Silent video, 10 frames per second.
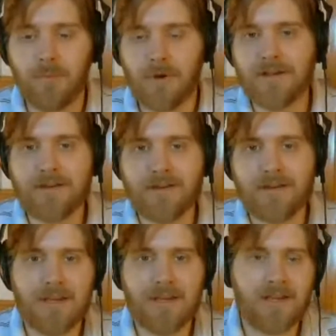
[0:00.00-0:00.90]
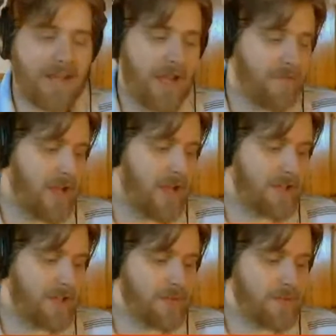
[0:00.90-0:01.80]
but yeah. it, they have
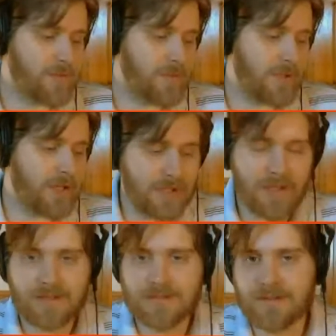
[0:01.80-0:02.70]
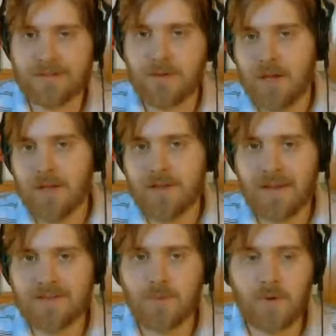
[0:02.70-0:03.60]
gotten huge. But uh, yeah, so
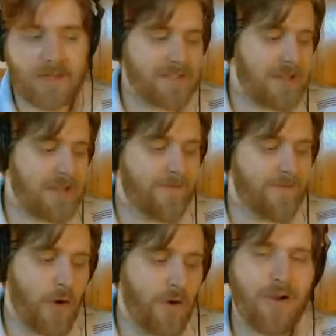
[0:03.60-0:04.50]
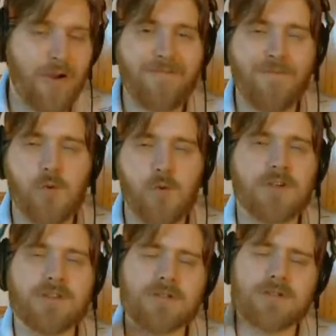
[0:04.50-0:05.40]
next one is uh, Far Cry
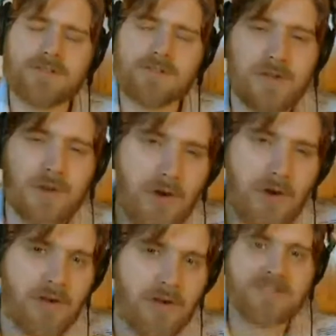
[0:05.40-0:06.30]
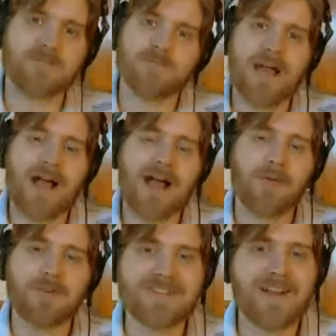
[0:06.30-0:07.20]
four looks awesome. I
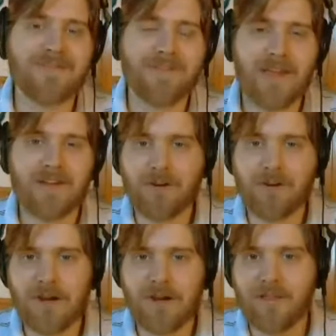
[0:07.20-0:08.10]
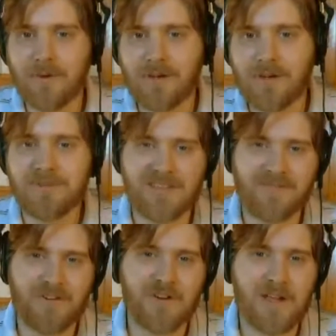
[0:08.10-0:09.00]
was not a fan of Far Cry three. I played
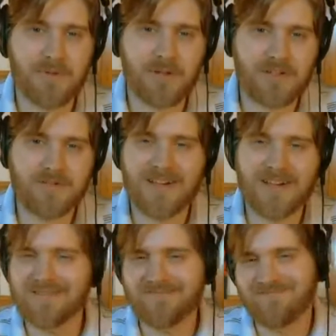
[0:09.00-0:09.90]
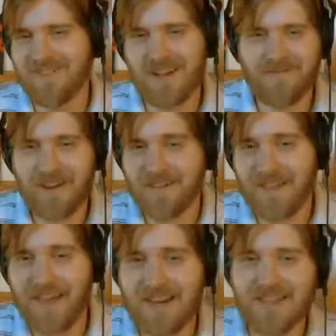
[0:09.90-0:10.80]
the Far Cry Blood Dragon. Not a fan of
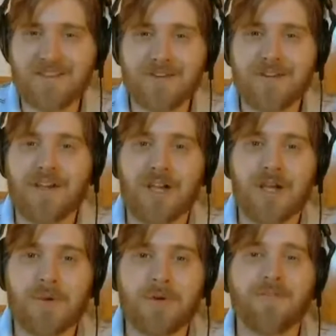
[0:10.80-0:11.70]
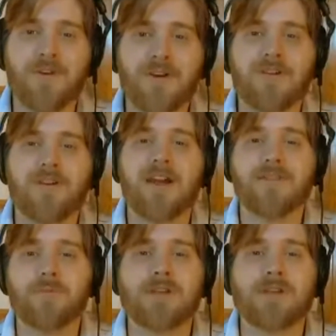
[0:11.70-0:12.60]
that either. But Far Cry
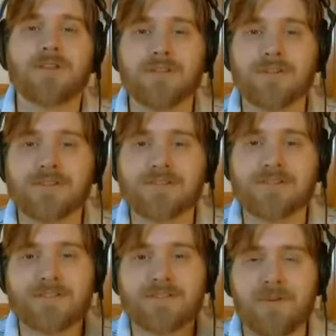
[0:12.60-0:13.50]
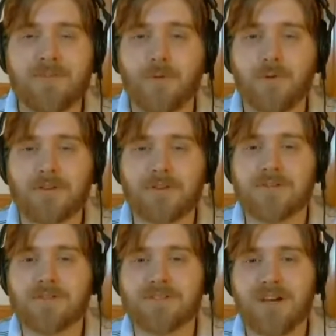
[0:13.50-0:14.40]
three looks, I mean, four
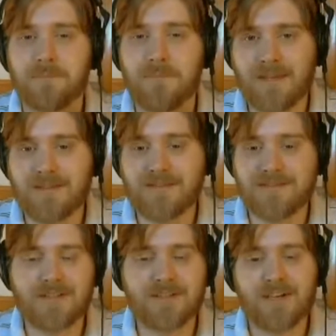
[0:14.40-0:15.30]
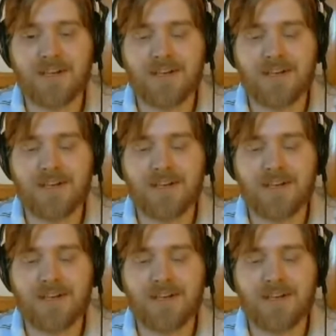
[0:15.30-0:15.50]
looks amazing.